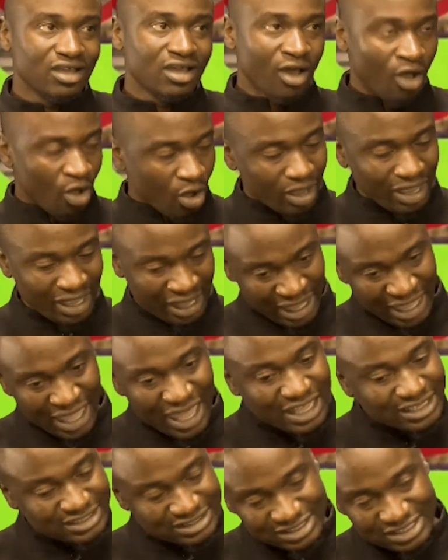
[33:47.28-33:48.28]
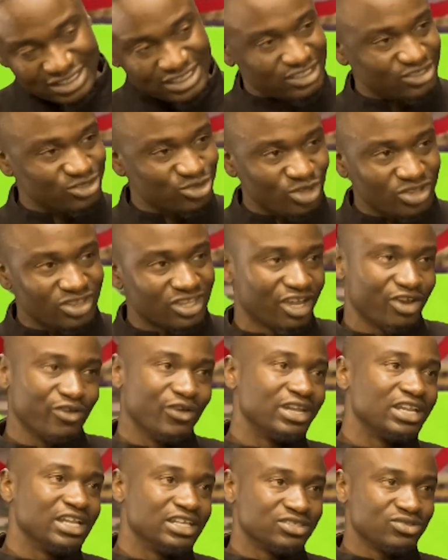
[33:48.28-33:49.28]
Okay, yes, he's not the
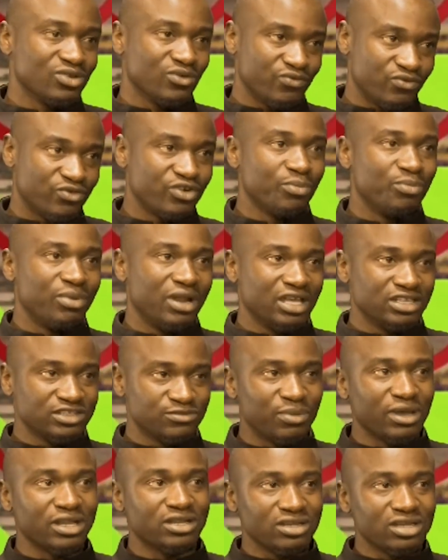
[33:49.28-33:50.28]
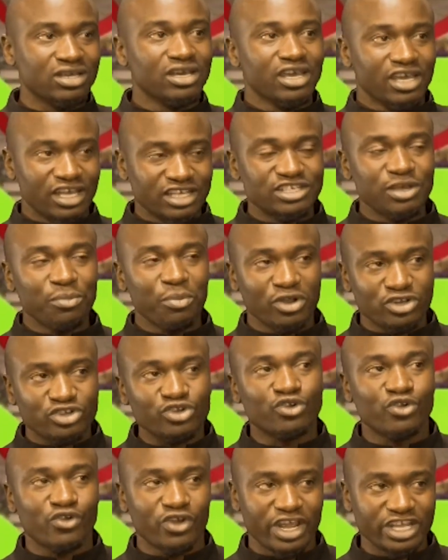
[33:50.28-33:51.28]
greatest of dribblers, but he's able to
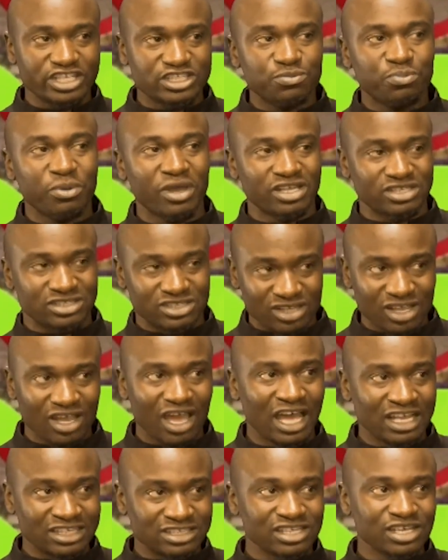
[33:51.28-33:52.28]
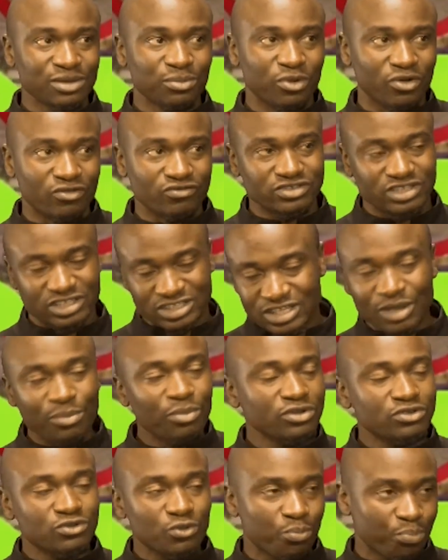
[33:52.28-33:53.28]
create space as he moves. He's
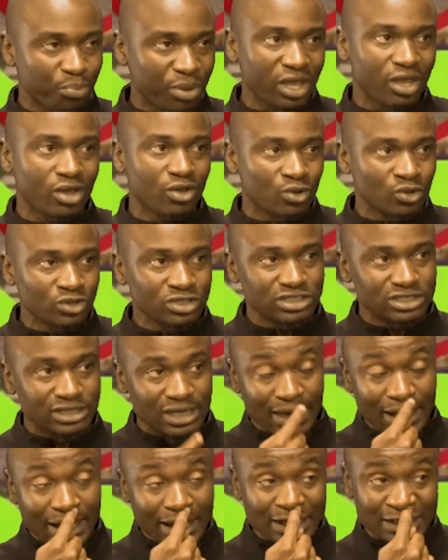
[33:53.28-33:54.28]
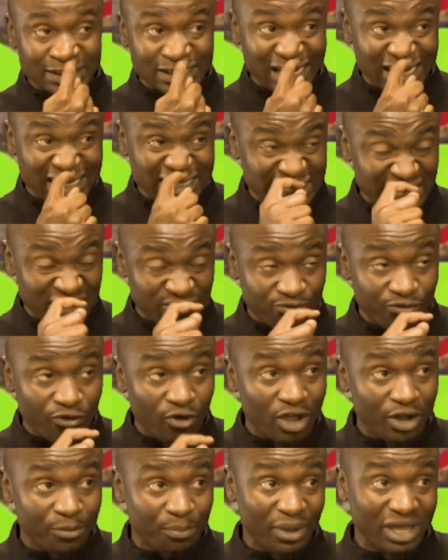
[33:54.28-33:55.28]
able to pick good, intelligent
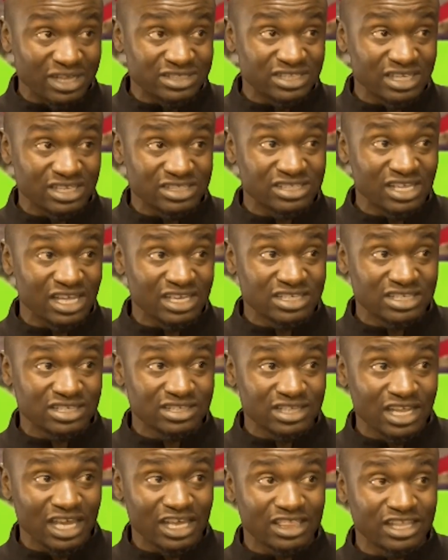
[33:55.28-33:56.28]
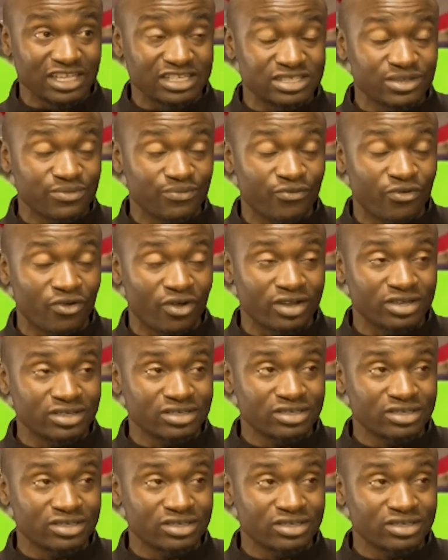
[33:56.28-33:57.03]
forward passes that take the team forward.